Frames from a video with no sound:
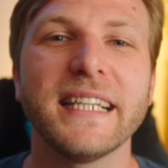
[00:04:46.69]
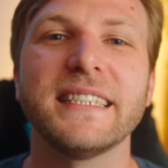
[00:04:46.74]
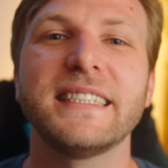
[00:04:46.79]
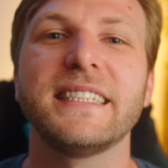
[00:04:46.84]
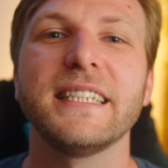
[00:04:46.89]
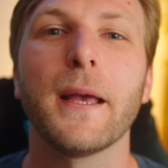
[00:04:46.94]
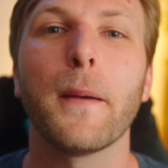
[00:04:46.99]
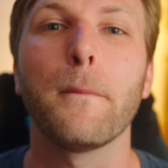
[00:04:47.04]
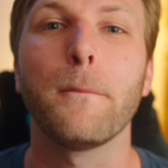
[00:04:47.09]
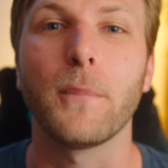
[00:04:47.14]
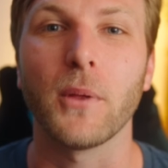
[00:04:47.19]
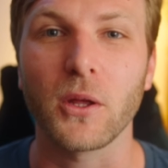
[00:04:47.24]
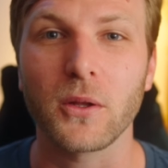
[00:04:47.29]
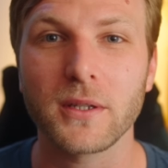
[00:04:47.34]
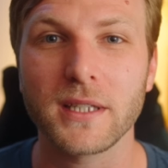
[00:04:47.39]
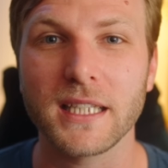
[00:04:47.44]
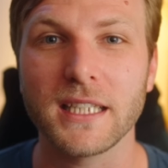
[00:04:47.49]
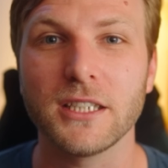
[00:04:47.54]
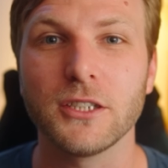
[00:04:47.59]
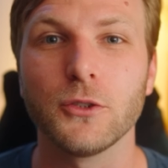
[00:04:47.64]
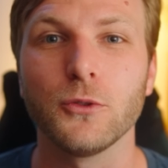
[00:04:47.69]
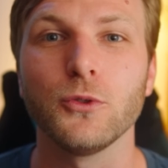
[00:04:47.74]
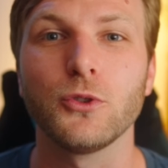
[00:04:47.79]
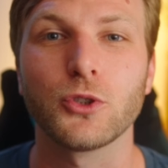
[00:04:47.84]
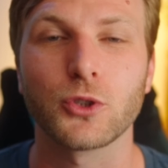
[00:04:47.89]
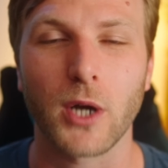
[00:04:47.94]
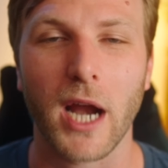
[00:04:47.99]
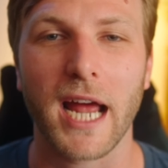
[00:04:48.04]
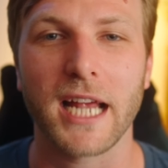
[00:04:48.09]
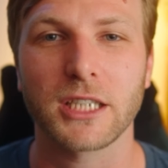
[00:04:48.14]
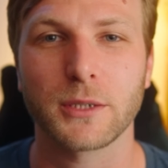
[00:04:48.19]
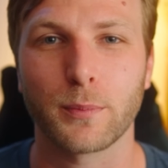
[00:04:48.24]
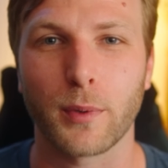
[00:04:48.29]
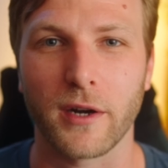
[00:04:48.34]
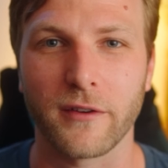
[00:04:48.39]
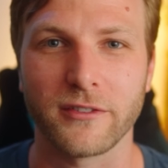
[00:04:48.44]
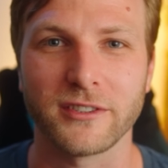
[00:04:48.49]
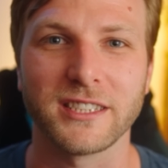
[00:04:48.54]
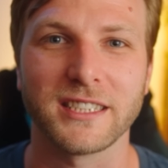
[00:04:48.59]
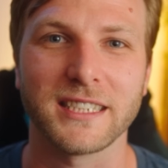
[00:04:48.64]
is the ability to trash
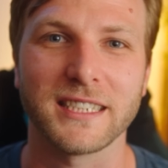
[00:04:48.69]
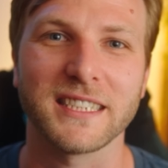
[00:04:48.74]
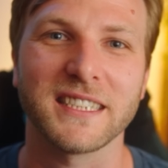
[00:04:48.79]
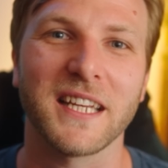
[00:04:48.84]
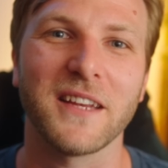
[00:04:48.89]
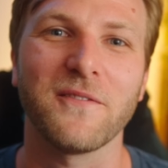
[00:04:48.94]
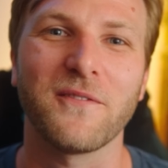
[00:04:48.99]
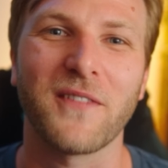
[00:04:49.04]
preferences in